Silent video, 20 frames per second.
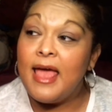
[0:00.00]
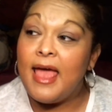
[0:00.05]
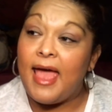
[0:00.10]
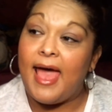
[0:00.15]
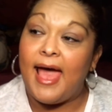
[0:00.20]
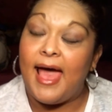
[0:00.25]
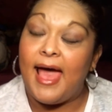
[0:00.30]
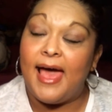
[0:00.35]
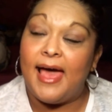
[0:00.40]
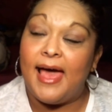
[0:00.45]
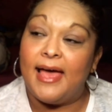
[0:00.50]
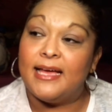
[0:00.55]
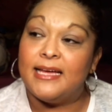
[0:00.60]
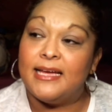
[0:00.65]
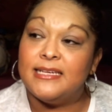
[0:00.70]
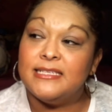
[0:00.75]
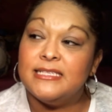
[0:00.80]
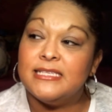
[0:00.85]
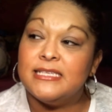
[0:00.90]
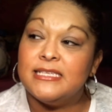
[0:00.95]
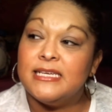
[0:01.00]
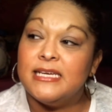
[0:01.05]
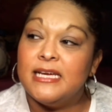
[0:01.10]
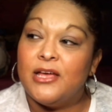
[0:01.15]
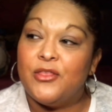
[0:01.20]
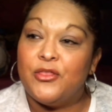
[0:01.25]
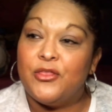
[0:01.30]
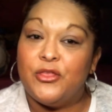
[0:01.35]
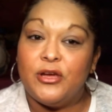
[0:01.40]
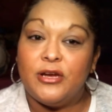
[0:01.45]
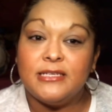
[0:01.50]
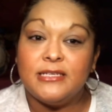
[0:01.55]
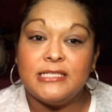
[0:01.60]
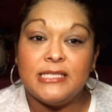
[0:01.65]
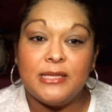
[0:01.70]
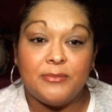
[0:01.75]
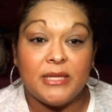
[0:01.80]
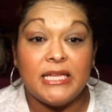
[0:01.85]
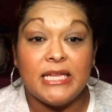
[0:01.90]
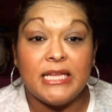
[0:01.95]
And there's
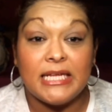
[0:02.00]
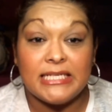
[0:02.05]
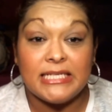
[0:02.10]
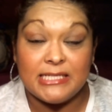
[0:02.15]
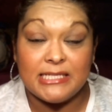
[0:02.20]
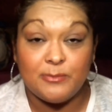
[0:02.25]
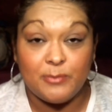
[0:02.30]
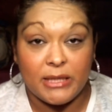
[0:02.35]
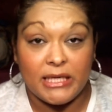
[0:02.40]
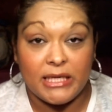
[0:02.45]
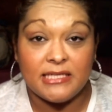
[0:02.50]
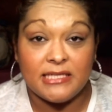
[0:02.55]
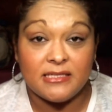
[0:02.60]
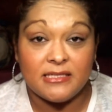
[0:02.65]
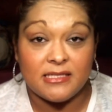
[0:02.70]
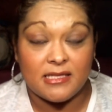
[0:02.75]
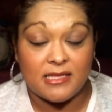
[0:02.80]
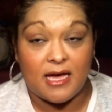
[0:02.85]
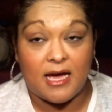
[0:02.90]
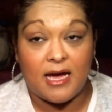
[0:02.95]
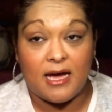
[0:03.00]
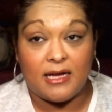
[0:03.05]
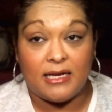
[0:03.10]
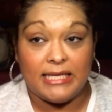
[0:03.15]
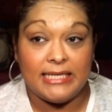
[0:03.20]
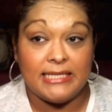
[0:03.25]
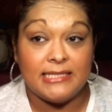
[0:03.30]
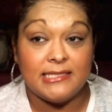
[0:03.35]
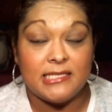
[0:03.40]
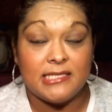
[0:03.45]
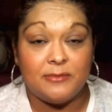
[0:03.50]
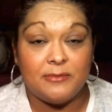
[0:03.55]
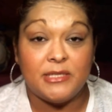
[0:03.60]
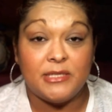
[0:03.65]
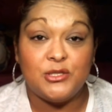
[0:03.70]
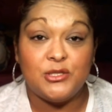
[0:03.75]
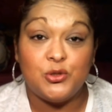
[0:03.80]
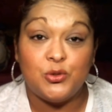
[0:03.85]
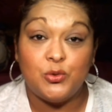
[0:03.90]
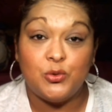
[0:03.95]
something that takes place that leads him
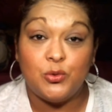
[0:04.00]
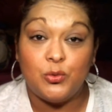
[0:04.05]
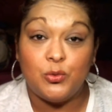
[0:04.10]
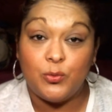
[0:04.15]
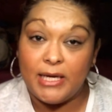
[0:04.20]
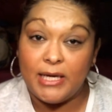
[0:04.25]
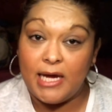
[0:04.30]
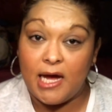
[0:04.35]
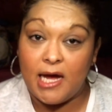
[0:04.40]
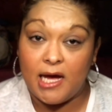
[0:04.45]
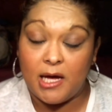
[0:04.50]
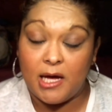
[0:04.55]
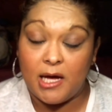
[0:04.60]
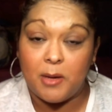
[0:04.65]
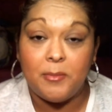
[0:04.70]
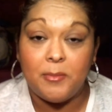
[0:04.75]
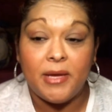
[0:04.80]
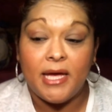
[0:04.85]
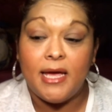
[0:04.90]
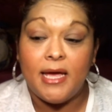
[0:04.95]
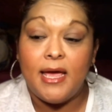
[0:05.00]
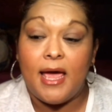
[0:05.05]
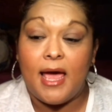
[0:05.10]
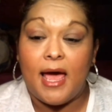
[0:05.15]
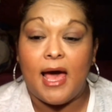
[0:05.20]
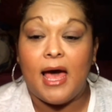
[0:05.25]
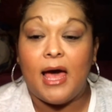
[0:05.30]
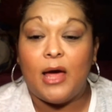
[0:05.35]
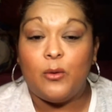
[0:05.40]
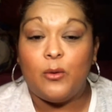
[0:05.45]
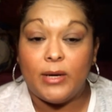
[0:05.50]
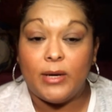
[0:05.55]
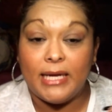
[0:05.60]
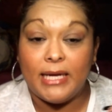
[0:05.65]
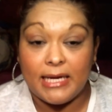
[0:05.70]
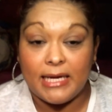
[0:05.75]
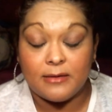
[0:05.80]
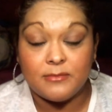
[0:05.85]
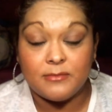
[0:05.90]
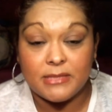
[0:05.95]
into rehab, and when
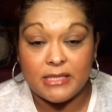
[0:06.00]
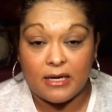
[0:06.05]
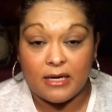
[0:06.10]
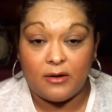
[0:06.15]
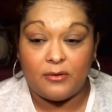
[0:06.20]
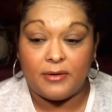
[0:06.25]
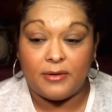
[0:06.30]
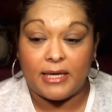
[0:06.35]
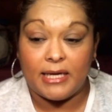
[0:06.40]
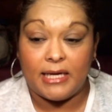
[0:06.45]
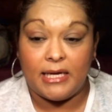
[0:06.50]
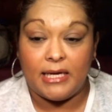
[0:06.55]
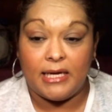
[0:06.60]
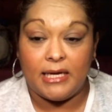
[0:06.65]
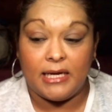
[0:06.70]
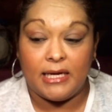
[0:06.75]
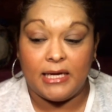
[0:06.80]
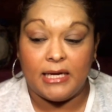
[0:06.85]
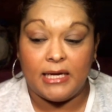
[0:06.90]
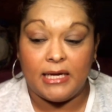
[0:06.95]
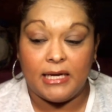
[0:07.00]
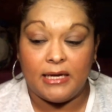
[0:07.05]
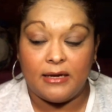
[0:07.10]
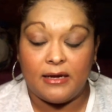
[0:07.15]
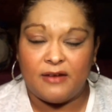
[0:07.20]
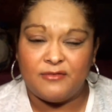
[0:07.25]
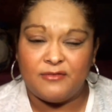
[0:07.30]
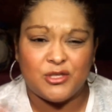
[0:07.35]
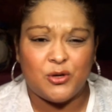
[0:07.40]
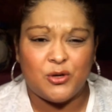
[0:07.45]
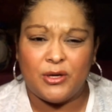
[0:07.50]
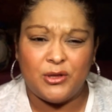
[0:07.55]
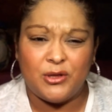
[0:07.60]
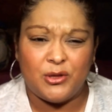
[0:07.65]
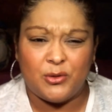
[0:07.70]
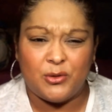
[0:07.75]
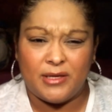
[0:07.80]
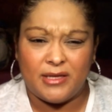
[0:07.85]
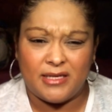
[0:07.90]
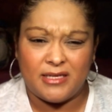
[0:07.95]
he comes out, after going
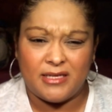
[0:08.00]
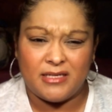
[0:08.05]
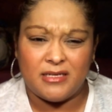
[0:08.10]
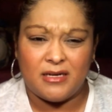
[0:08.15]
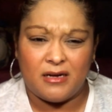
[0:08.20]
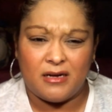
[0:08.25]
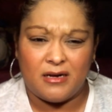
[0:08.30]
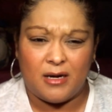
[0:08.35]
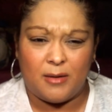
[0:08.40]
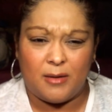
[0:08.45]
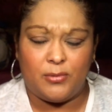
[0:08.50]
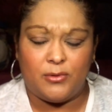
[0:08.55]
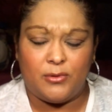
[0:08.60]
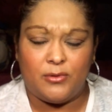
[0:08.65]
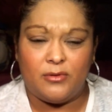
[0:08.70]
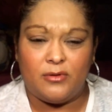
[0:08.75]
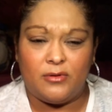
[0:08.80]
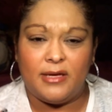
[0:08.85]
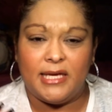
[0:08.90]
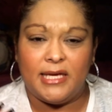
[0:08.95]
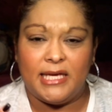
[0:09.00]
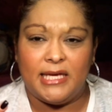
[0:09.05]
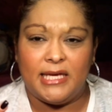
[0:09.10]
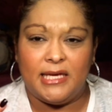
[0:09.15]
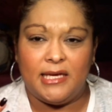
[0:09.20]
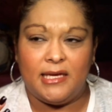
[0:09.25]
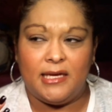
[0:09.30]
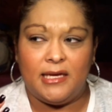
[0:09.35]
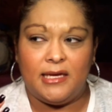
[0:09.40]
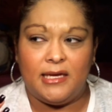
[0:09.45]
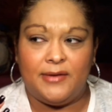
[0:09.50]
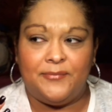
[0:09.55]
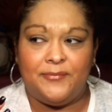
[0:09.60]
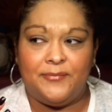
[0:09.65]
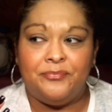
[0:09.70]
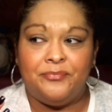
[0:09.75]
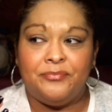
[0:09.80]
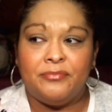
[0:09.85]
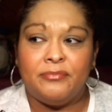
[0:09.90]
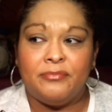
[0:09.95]
through, I think, a couple, he
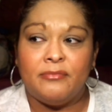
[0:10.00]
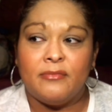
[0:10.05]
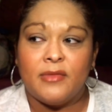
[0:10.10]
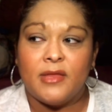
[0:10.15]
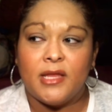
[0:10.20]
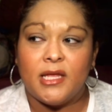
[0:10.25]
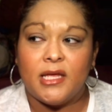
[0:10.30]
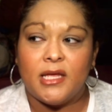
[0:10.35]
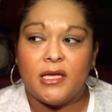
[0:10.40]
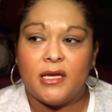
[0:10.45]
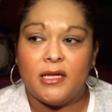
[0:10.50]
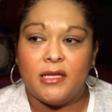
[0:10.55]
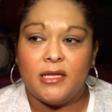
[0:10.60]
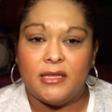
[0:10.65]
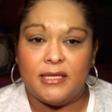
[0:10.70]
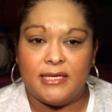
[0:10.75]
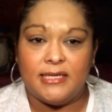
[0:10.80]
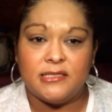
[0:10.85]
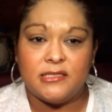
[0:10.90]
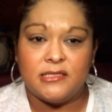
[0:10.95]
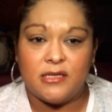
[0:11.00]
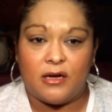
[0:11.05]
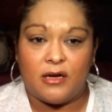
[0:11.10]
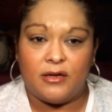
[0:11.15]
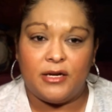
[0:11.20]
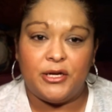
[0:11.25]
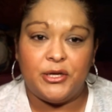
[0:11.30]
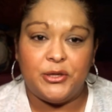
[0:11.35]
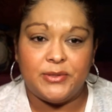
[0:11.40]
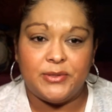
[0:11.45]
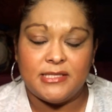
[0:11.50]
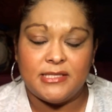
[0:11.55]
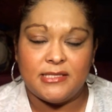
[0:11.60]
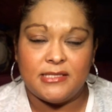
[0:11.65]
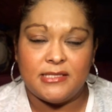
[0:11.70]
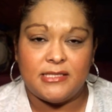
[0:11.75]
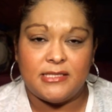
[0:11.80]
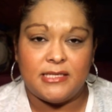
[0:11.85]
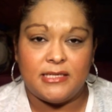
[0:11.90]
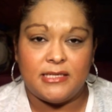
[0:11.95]
leads on a new
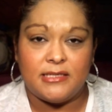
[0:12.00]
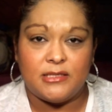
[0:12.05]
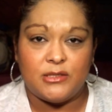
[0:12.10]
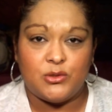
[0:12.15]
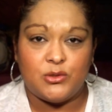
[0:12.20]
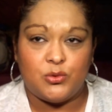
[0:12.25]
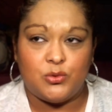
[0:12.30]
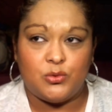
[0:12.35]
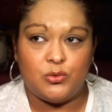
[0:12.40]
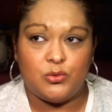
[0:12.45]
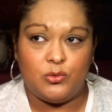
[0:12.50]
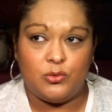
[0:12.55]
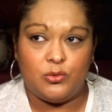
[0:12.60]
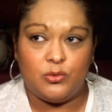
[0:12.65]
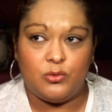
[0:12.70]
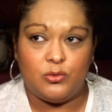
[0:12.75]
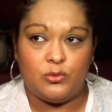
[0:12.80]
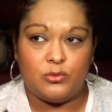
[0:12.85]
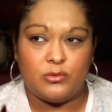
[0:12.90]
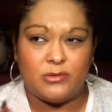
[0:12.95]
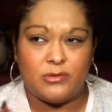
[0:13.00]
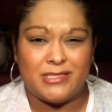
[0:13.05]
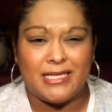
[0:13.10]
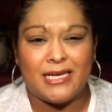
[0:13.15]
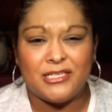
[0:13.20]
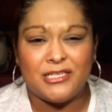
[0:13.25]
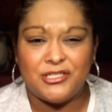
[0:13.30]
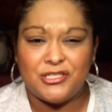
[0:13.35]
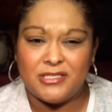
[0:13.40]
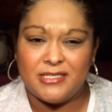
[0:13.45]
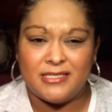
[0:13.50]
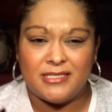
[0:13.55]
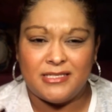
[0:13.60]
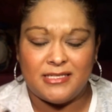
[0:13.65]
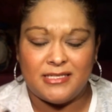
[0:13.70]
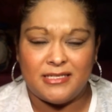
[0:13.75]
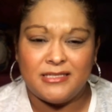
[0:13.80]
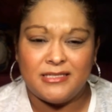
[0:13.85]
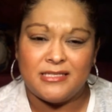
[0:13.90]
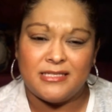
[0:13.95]
assistant who, slash
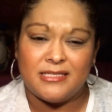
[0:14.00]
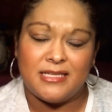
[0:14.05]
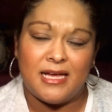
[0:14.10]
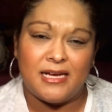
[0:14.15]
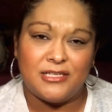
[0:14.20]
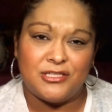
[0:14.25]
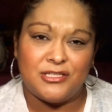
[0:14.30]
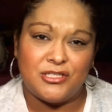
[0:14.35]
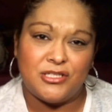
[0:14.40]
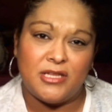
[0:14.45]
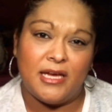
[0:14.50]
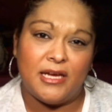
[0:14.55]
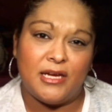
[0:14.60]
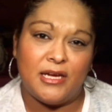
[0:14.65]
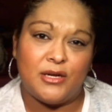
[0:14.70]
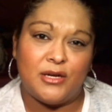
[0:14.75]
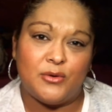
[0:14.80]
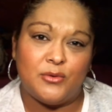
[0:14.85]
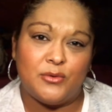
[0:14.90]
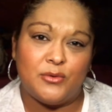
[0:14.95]
assistant, slash, like,